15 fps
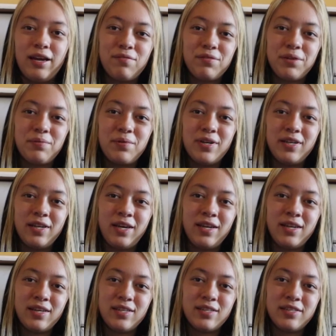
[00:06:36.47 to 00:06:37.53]
Hey everyone,
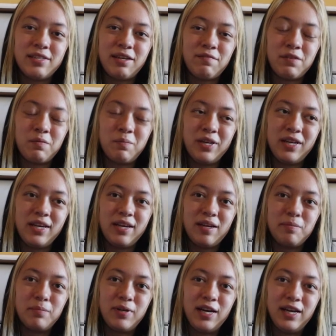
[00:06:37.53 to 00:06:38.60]
it is 7
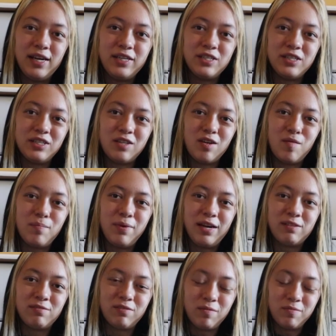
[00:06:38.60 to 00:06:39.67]
p.m. I just got
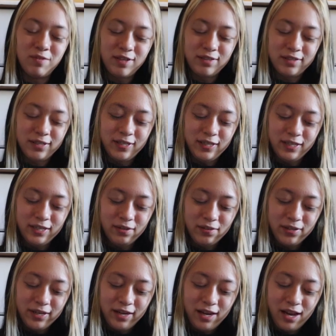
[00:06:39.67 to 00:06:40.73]
back from
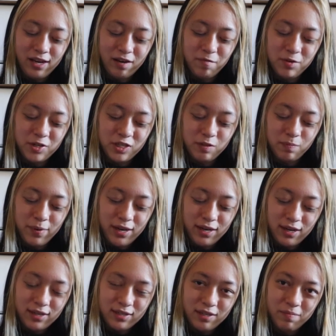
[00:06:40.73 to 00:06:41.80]
volunteering and I'm just
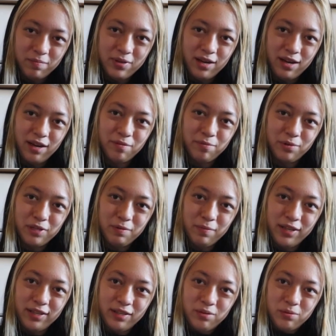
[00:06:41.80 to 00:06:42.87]
spending some time with
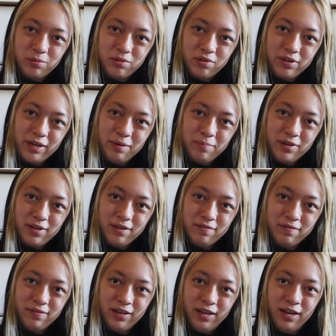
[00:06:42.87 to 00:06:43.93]
my little cream puff,
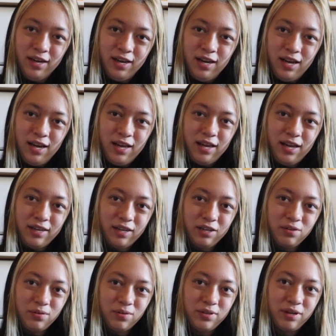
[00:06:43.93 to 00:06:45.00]
and I
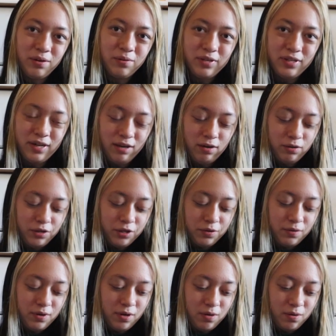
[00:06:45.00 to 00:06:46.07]
thought I would tell
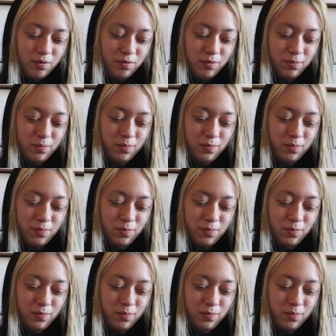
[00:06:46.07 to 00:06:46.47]
you all